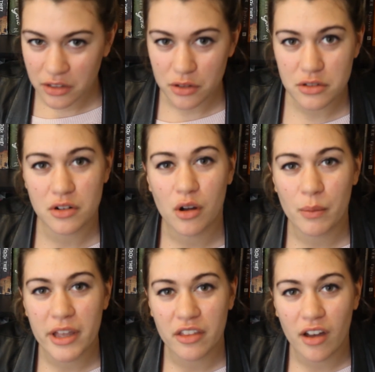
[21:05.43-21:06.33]
those are all
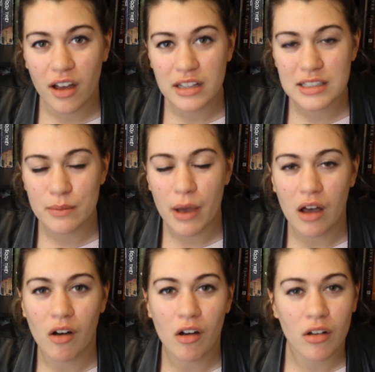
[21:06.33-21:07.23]
my thoughts
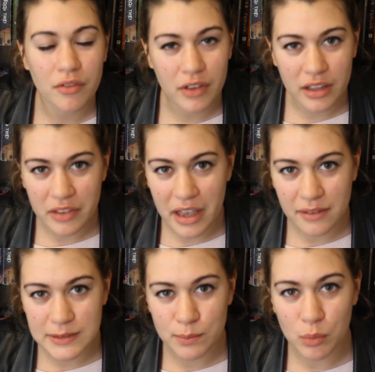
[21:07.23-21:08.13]
about all of Lang
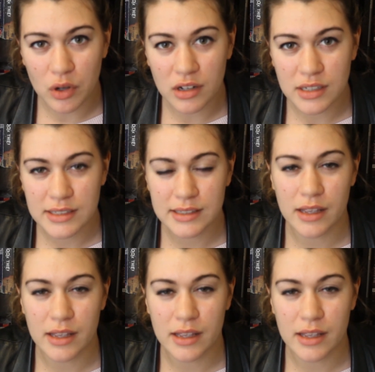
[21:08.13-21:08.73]
Leav's books.